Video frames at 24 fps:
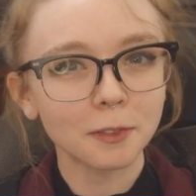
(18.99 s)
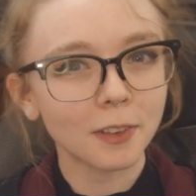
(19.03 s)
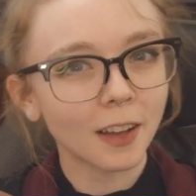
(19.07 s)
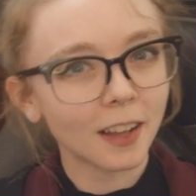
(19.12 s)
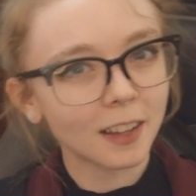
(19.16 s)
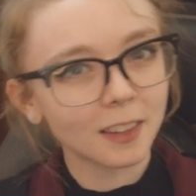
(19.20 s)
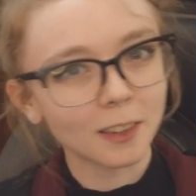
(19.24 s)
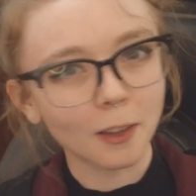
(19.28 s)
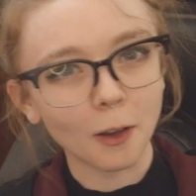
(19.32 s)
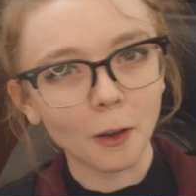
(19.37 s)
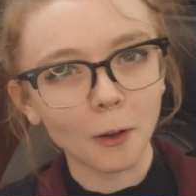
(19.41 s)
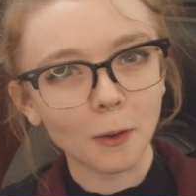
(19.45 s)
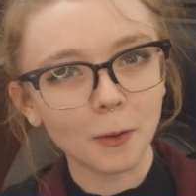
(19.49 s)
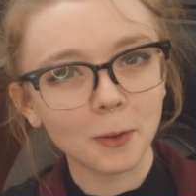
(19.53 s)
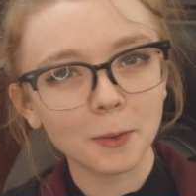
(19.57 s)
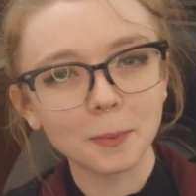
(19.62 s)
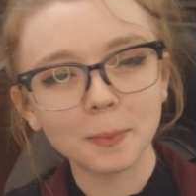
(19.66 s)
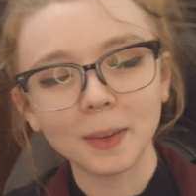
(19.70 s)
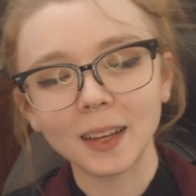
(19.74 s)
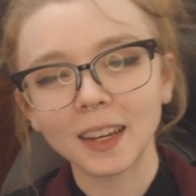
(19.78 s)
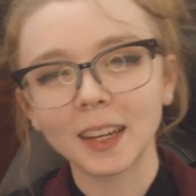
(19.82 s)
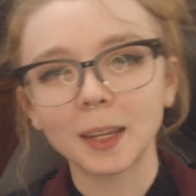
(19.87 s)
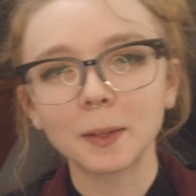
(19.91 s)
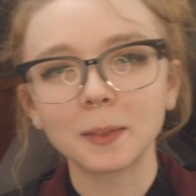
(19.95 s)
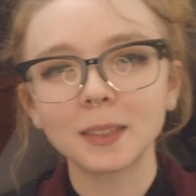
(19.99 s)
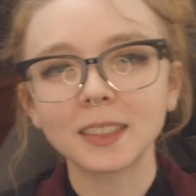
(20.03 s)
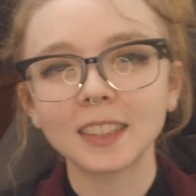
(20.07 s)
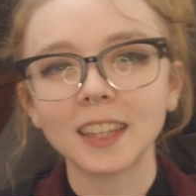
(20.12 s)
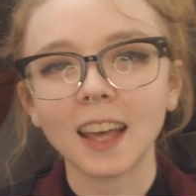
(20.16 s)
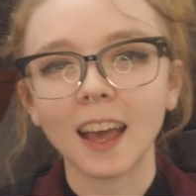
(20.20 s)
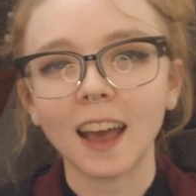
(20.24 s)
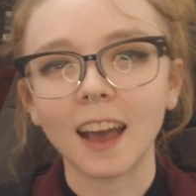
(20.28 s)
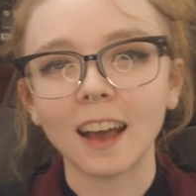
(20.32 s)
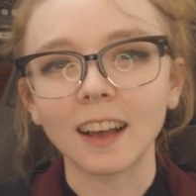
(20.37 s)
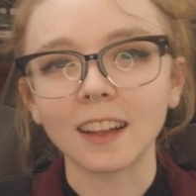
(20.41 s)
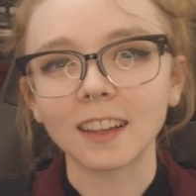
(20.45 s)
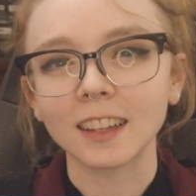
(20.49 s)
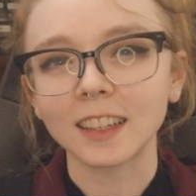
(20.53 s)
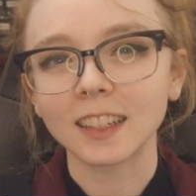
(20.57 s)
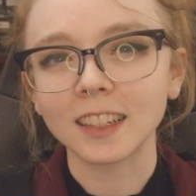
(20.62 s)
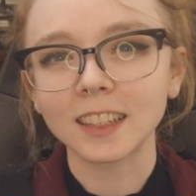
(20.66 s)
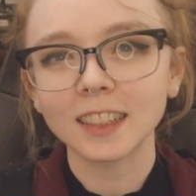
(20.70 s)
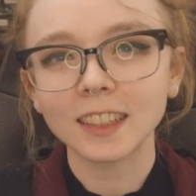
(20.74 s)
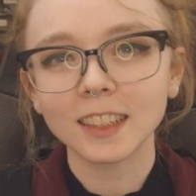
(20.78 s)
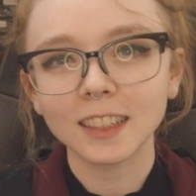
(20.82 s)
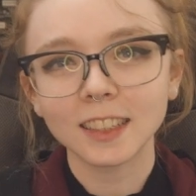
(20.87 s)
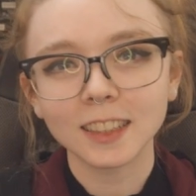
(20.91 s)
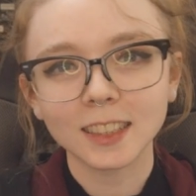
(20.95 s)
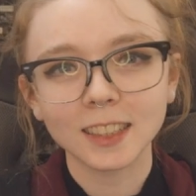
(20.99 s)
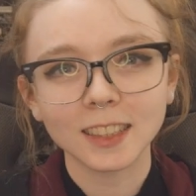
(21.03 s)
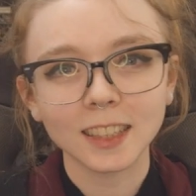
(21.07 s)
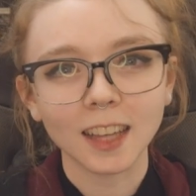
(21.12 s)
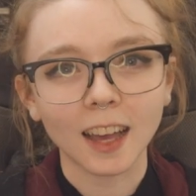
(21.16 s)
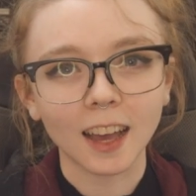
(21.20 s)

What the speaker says: hello, my name is Alex.